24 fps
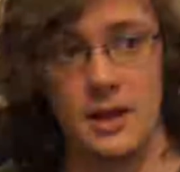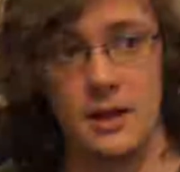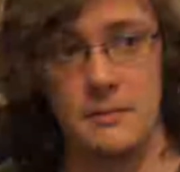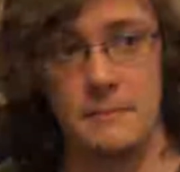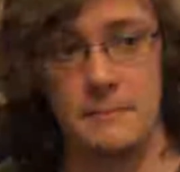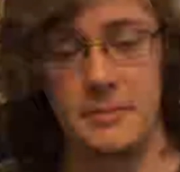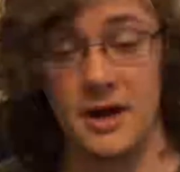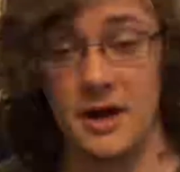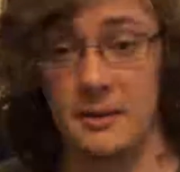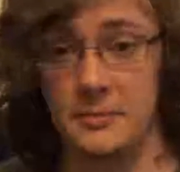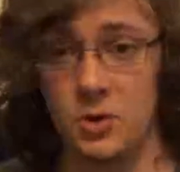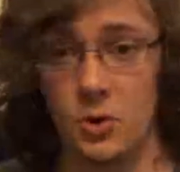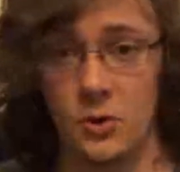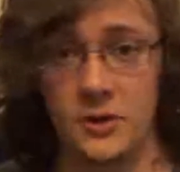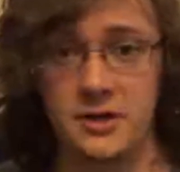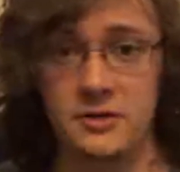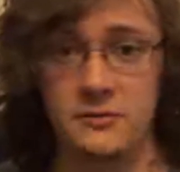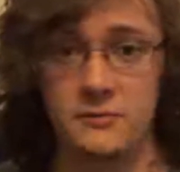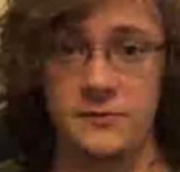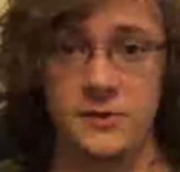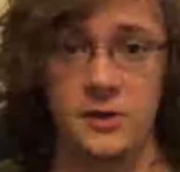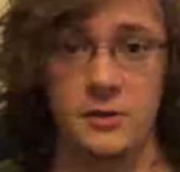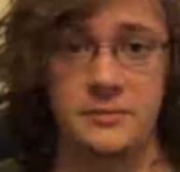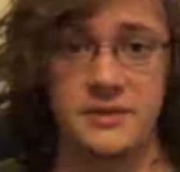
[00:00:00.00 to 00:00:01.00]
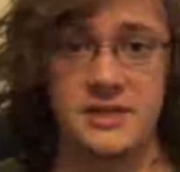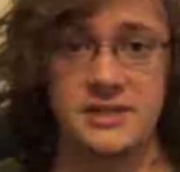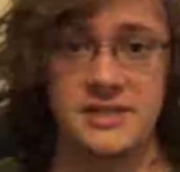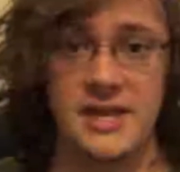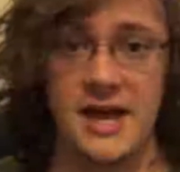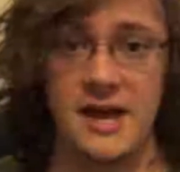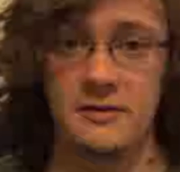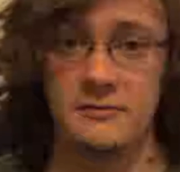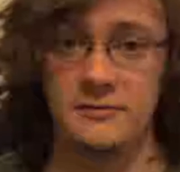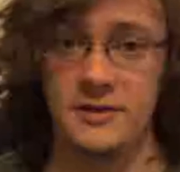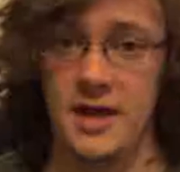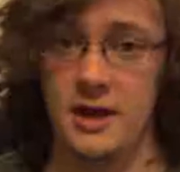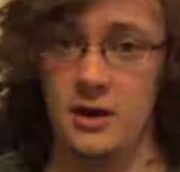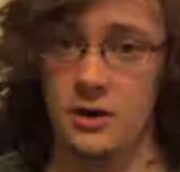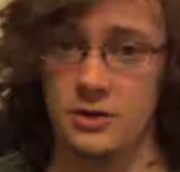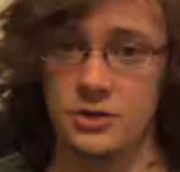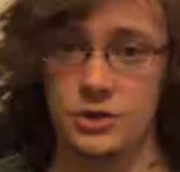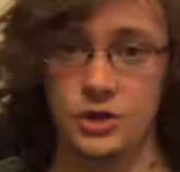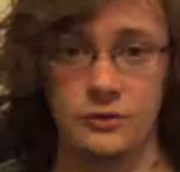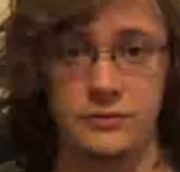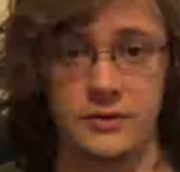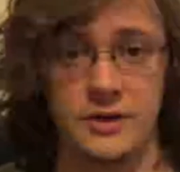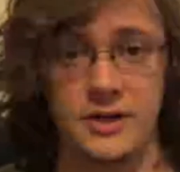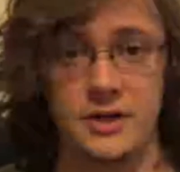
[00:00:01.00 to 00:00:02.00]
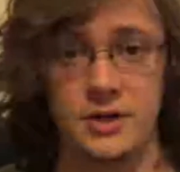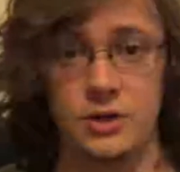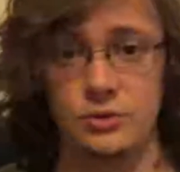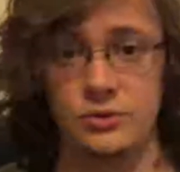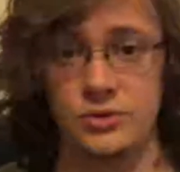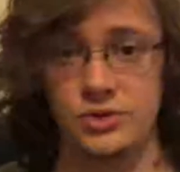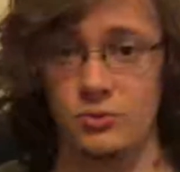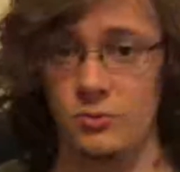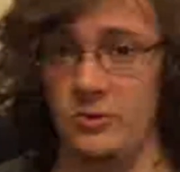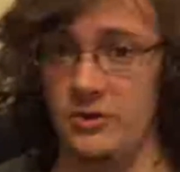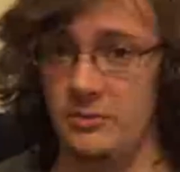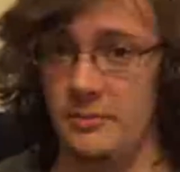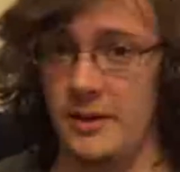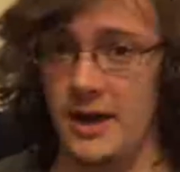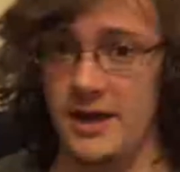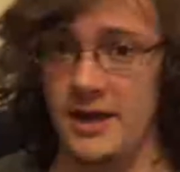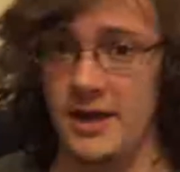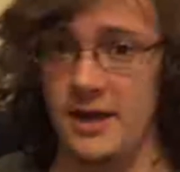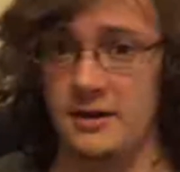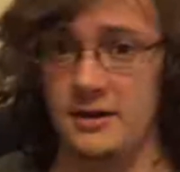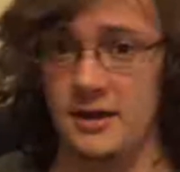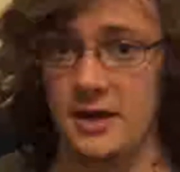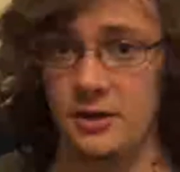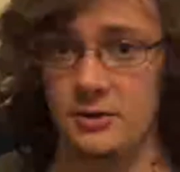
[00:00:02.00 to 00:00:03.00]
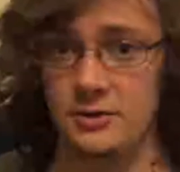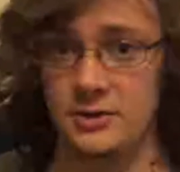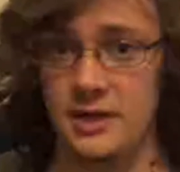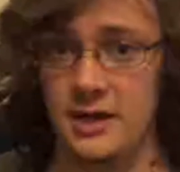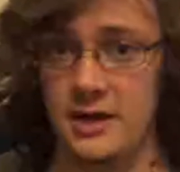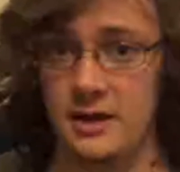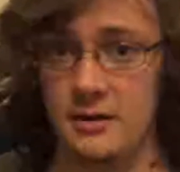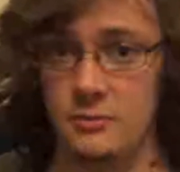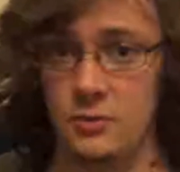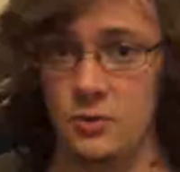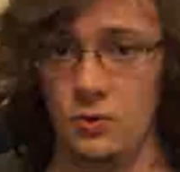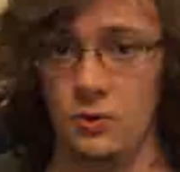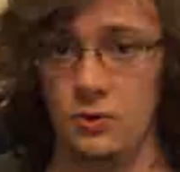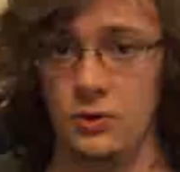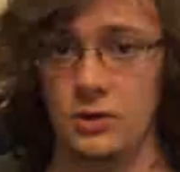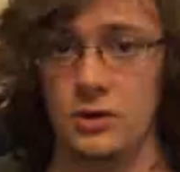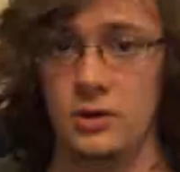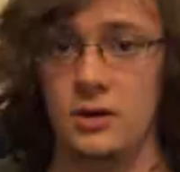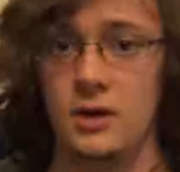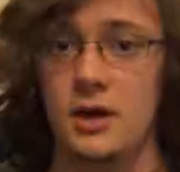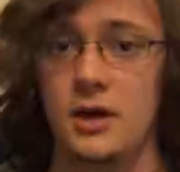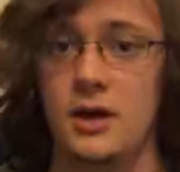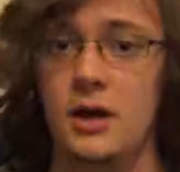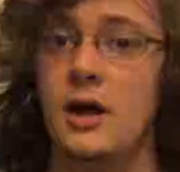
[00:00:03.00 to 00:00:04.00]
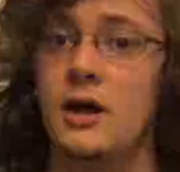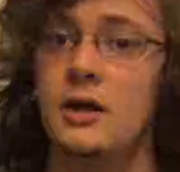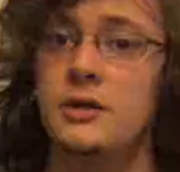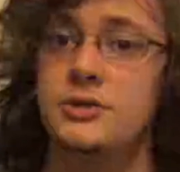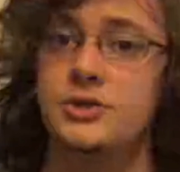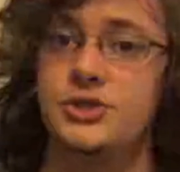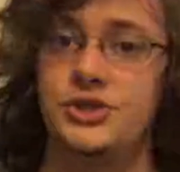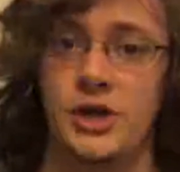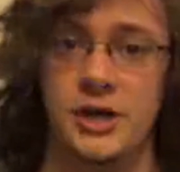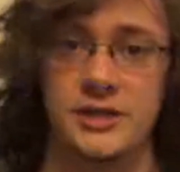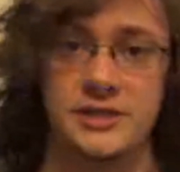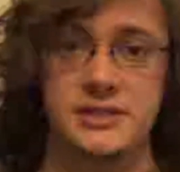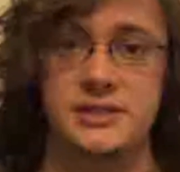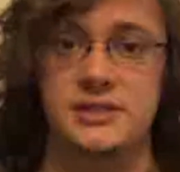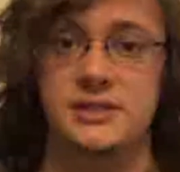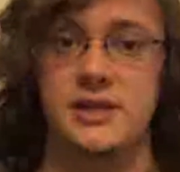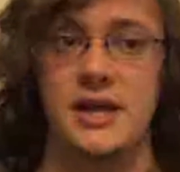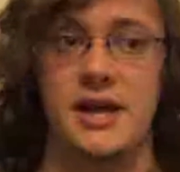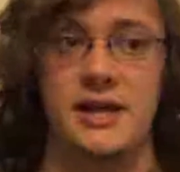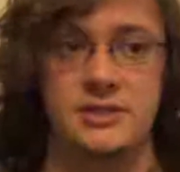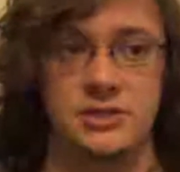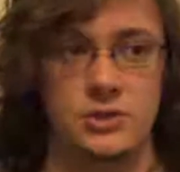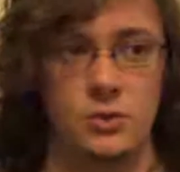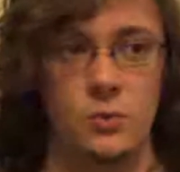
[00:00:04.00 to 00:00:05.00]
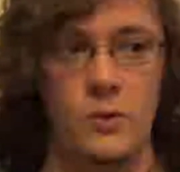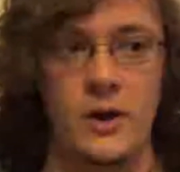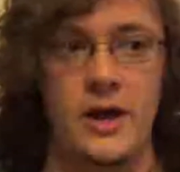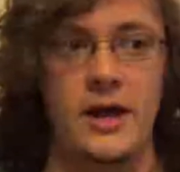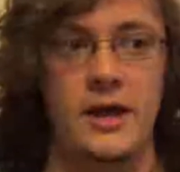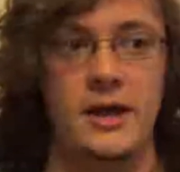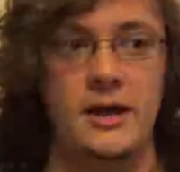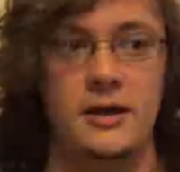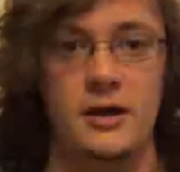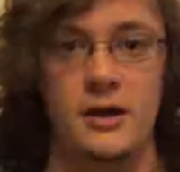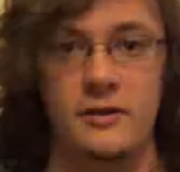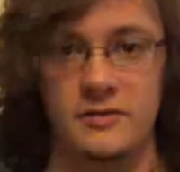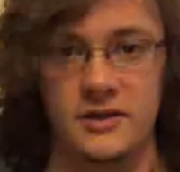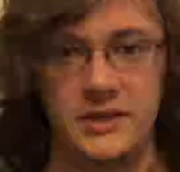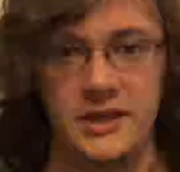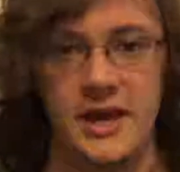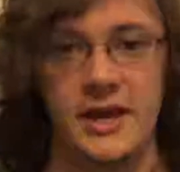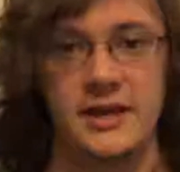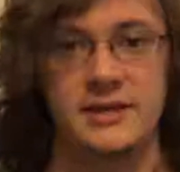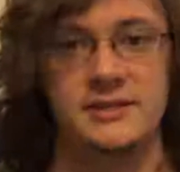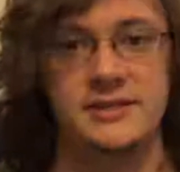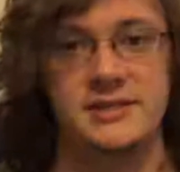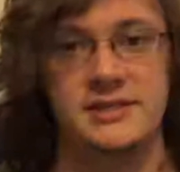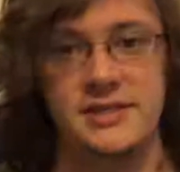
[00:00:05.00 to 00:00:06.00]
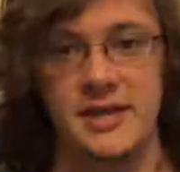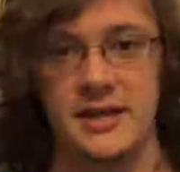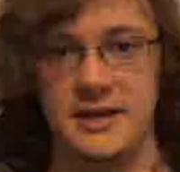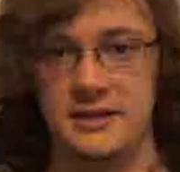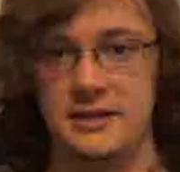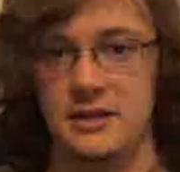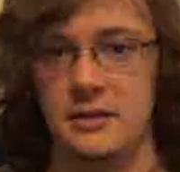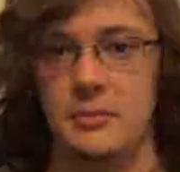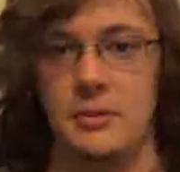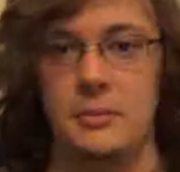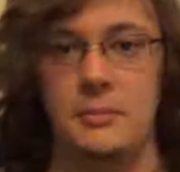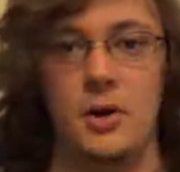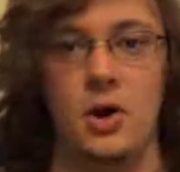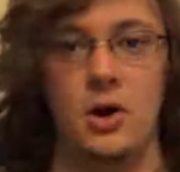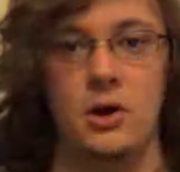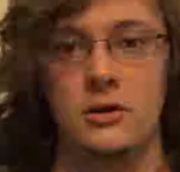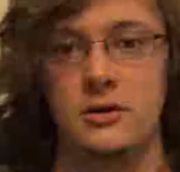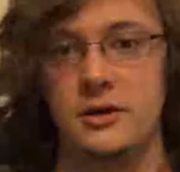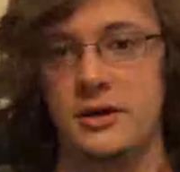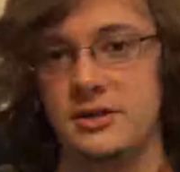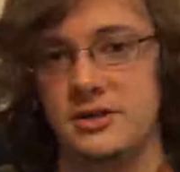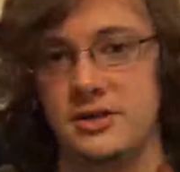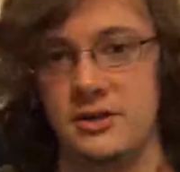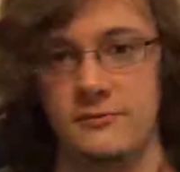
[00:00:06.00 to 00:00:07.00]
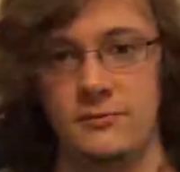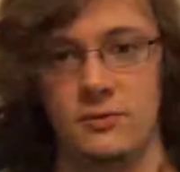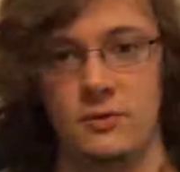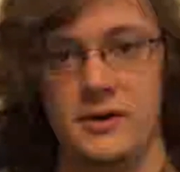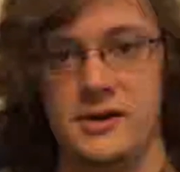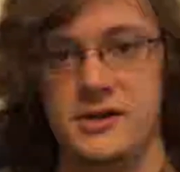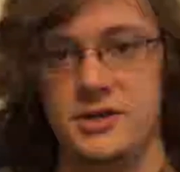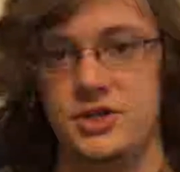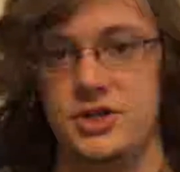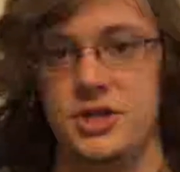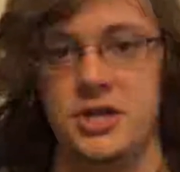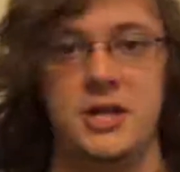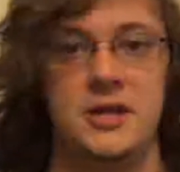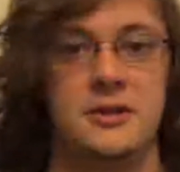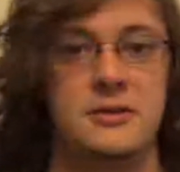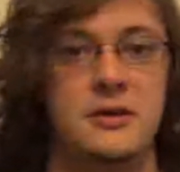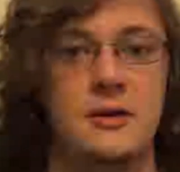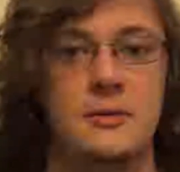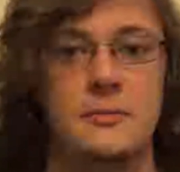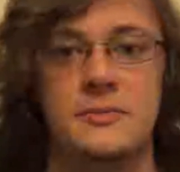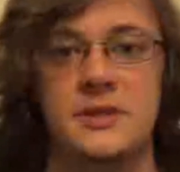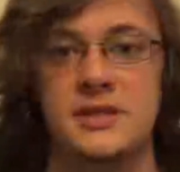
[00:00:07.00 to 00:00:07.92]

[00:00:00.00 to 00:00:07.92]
But I'm going to film these out of character videos with my handheld camcorder, just as a way of, again, setting them apart and differentiating them.